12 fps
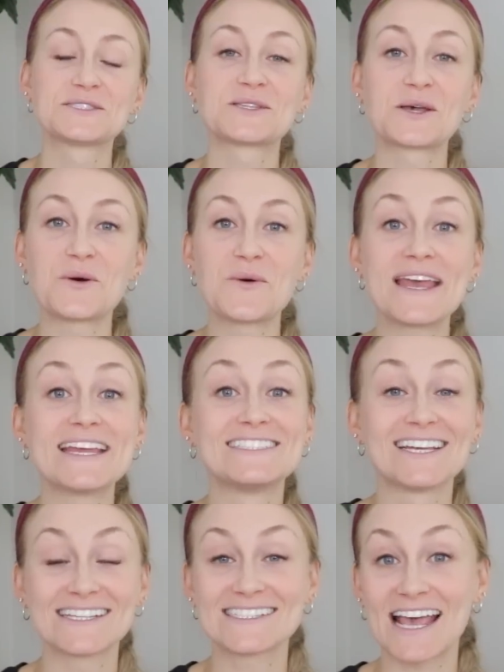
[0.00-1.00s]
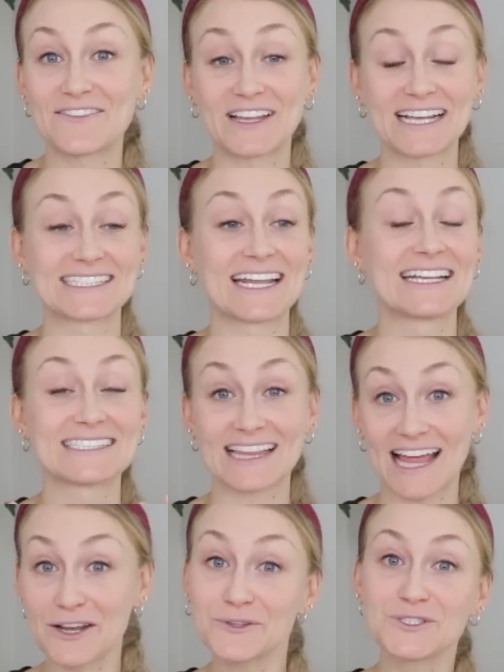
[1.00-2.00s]
So it does have, like I said, it has a
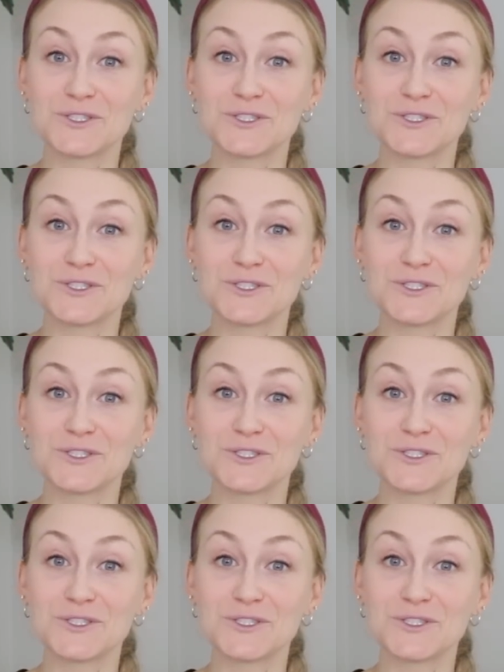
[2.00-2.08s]
lot of those